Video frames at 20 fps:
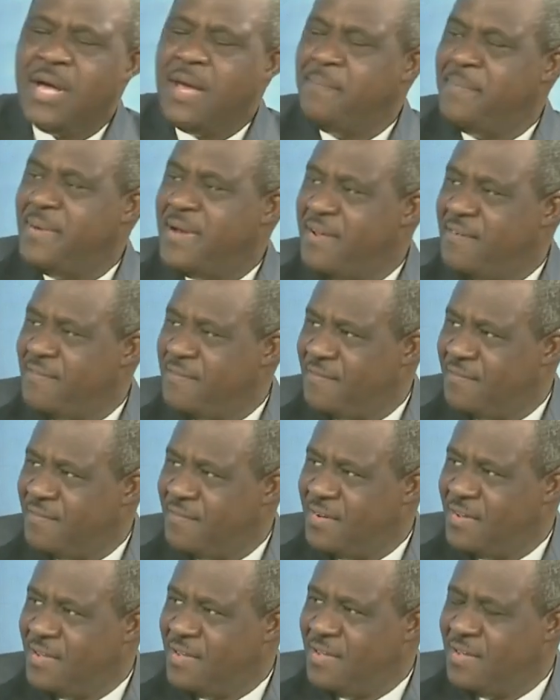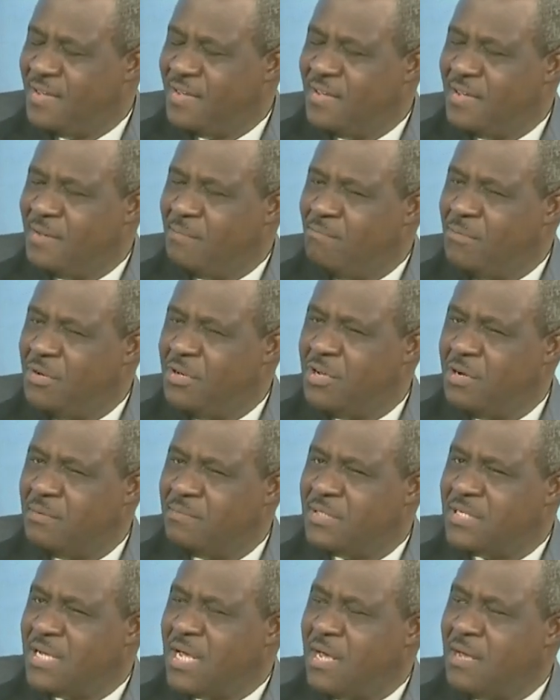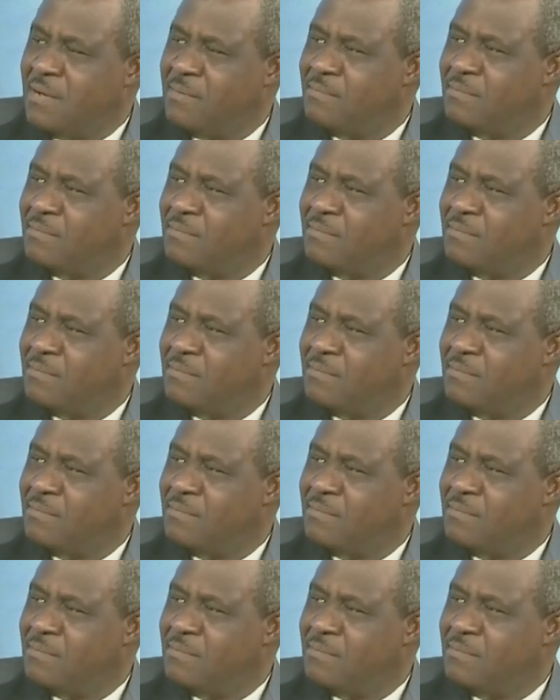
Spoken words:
MTEF, medium-term